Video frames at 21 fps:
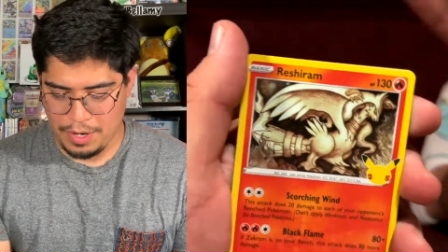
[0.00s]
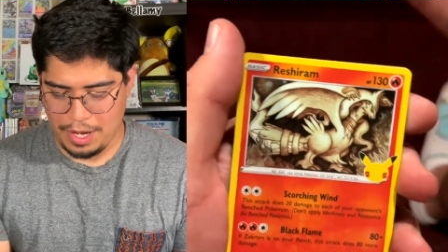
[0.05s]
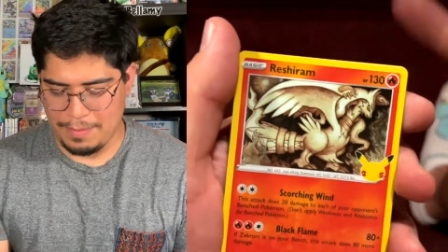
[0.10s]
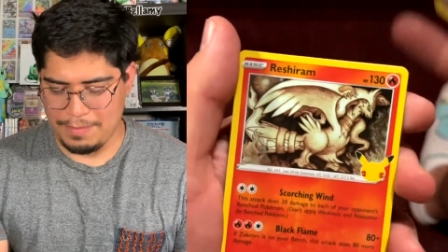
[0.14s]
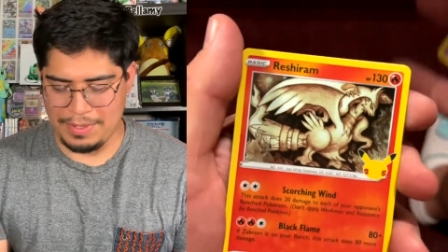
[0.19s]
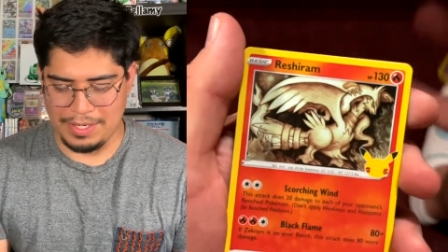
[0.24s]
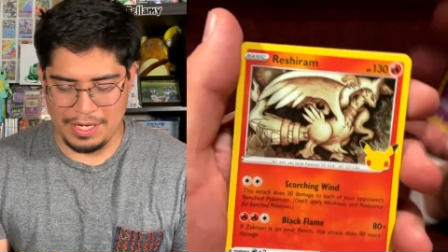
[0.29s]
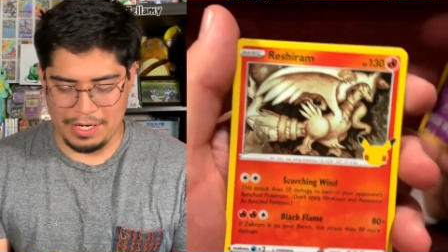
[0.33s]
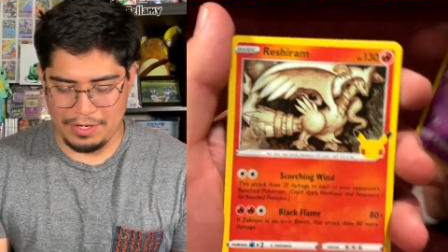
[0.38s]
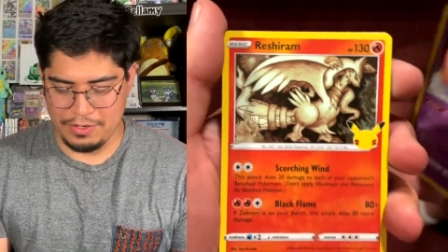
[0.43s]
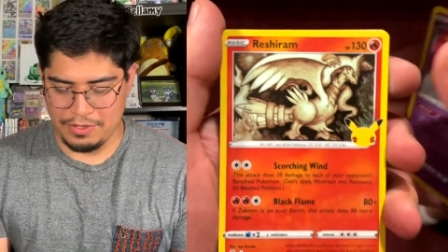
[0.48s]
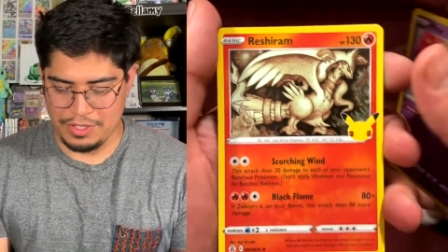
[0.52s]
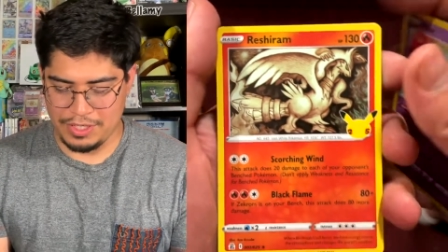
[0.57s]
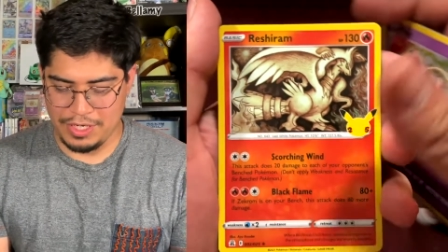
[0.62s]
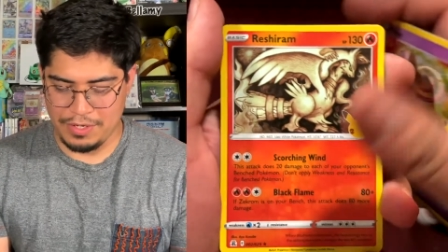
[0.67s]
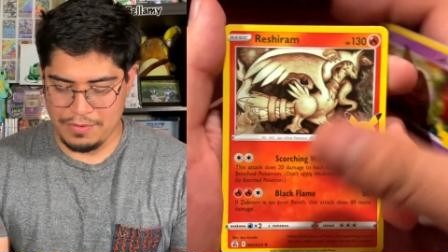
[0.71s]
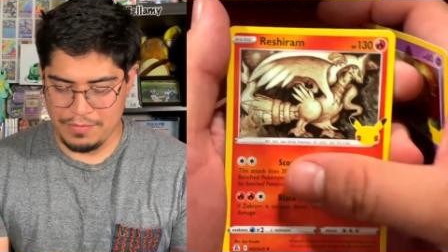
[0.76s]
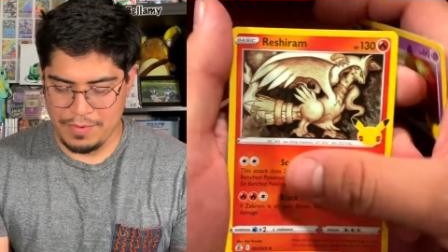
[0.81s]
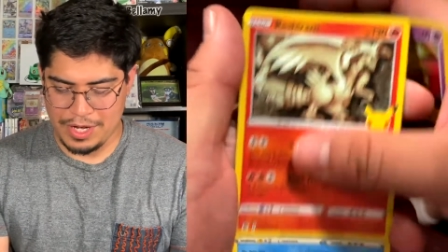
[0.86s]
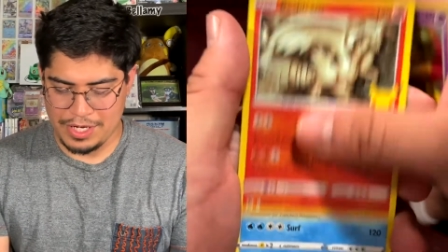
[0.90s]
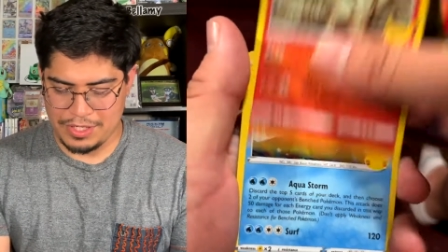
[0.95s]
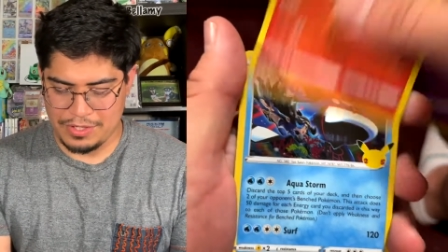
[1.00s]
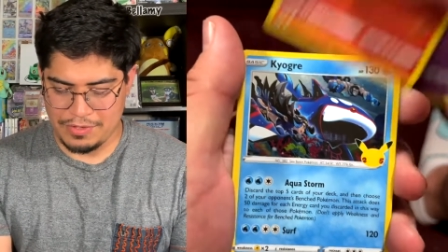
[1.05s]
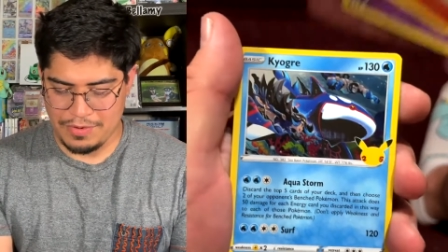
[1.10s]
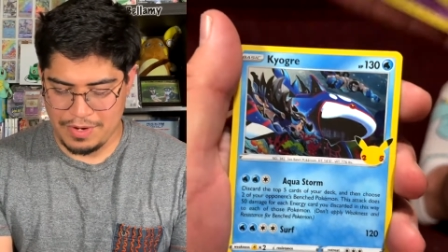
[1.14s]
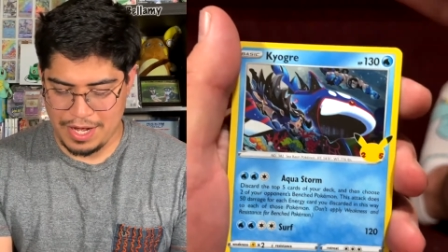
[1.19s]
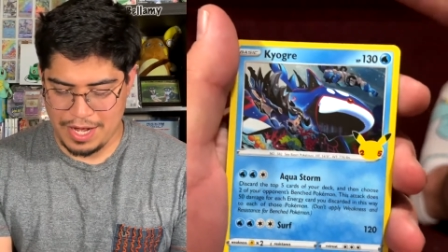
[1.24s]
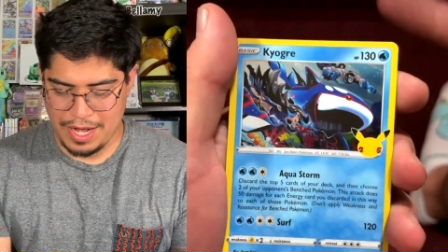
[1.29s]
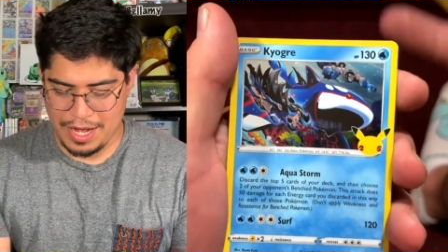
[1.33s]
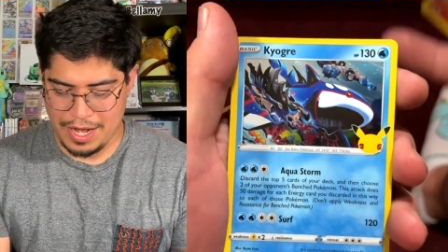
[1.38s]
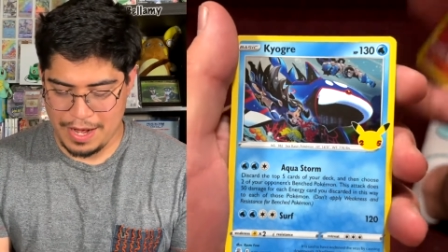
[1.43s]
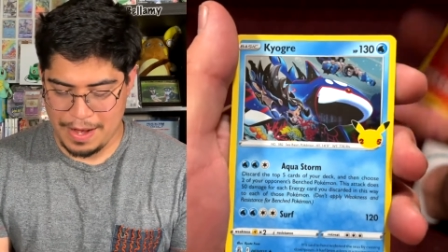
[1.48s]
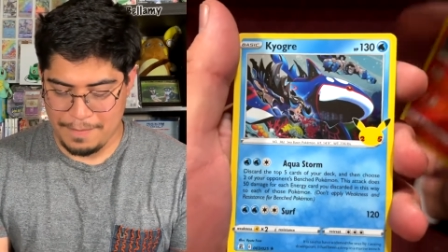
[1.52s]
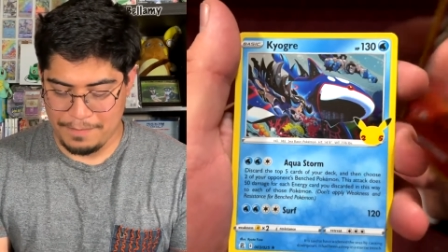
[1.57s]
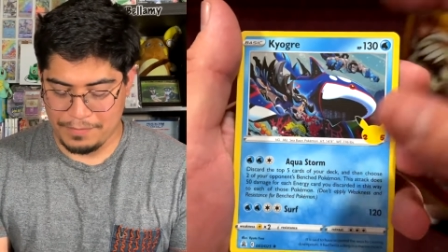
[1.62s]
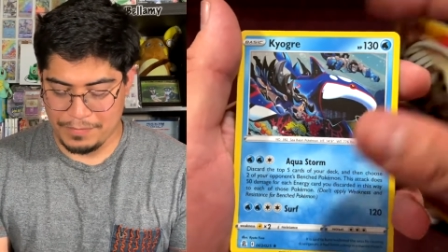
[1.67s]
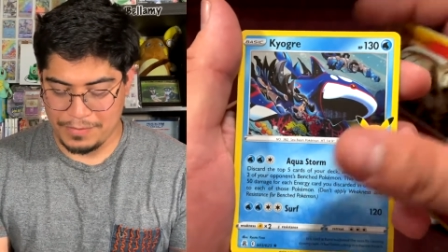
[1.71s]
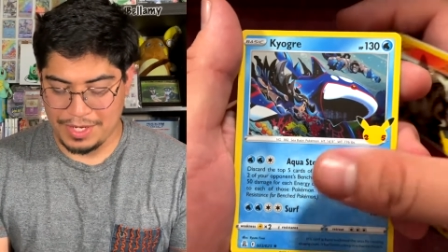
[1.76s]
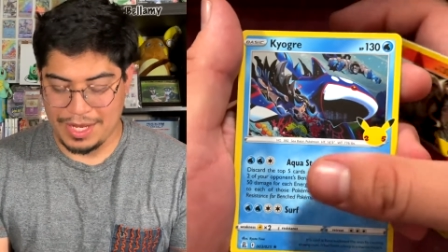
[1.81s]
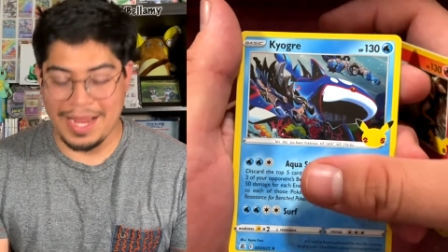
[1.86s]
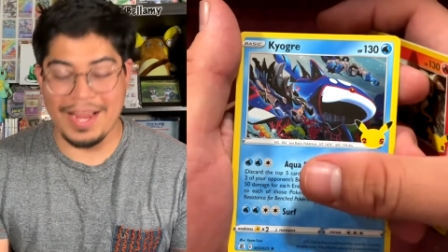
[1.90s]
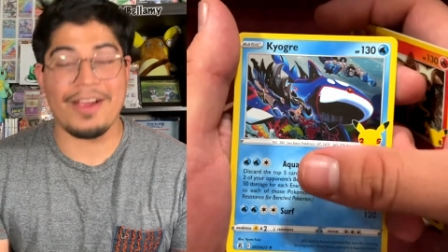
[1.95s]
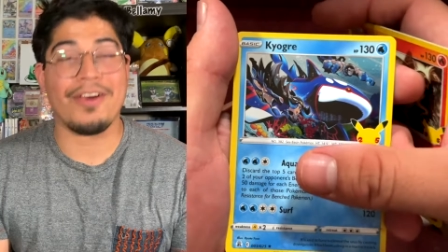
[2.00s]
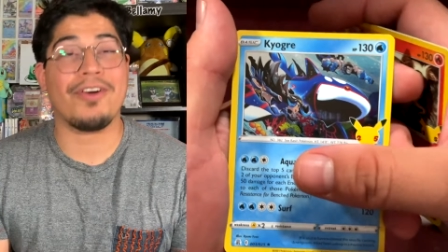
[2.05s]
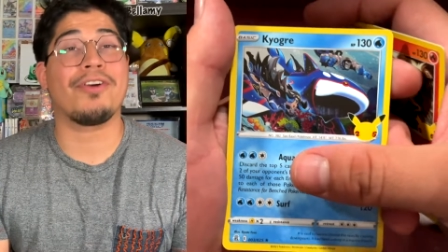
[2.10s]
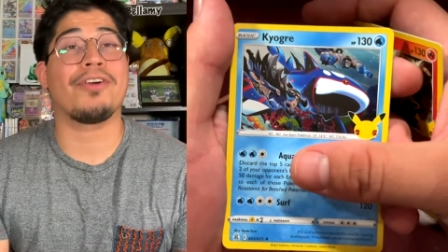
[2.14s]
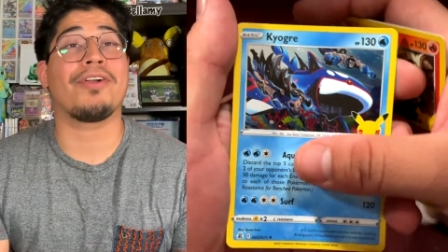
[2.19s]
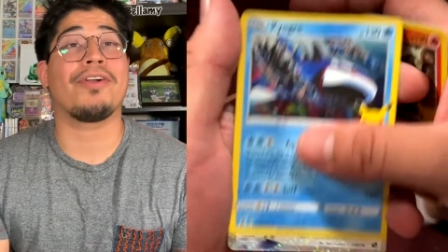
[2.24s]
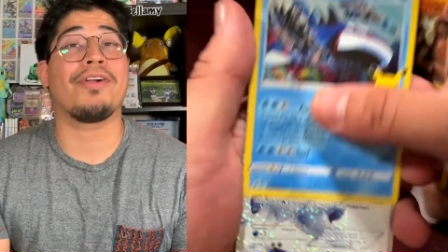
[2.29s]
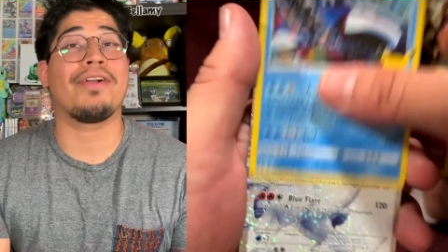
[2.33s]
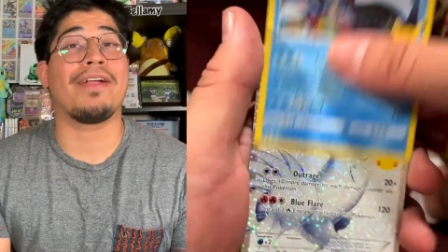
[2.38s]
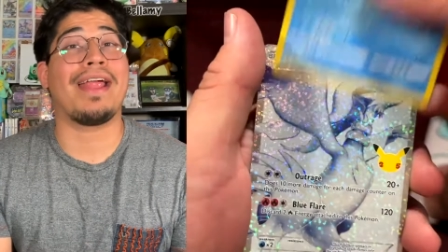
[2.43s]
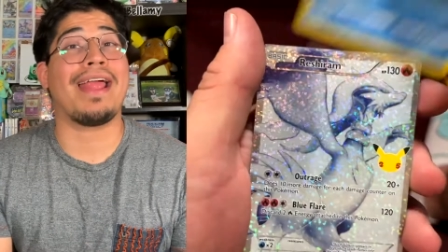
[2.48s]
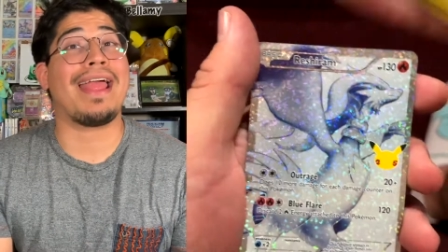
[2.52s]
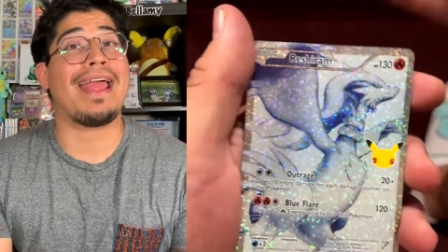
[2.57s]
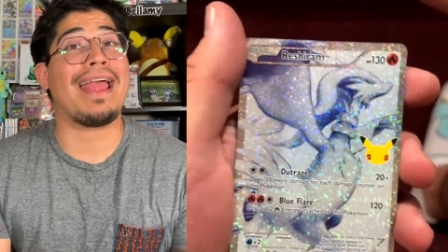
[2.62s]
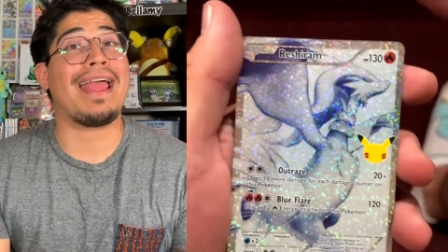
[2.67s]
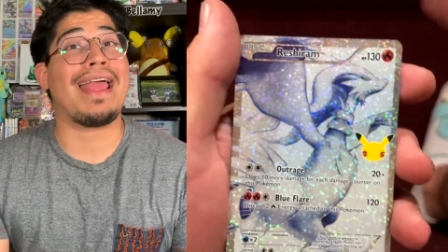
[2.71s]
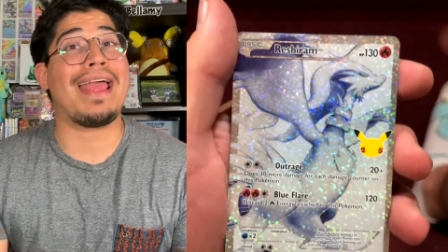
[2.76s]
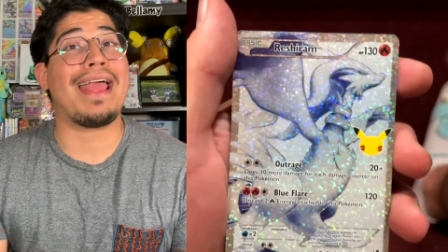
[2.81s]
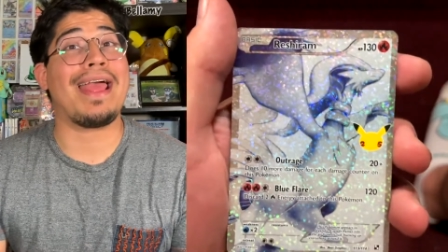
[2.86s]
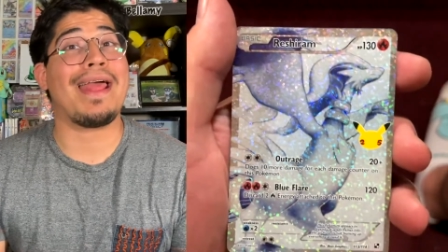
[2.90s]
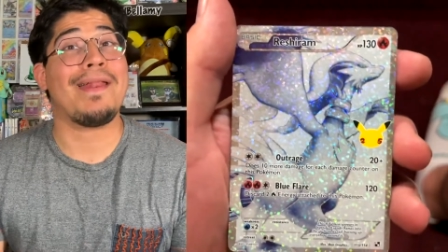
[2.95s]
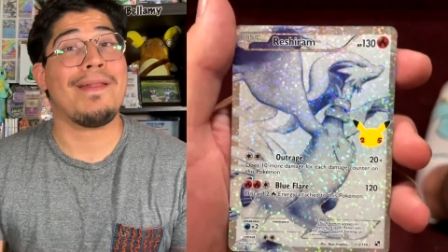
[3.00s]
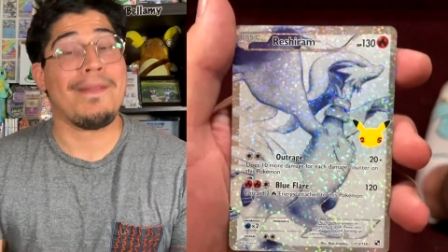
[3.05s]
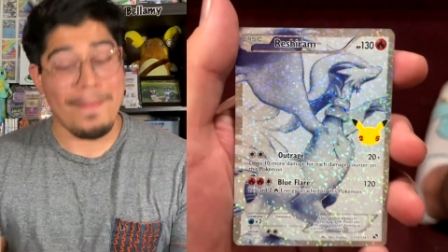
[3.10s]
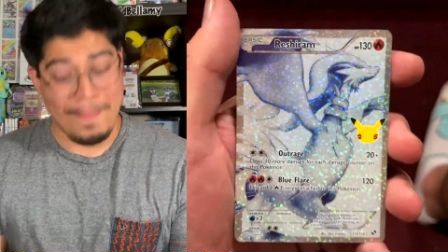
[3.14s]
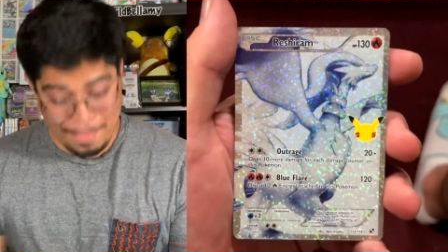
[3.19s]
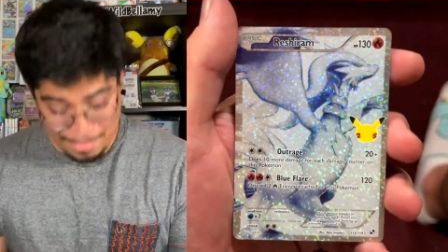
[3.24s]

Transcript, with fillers: I mean energy. Restaurant. Kyogre, and...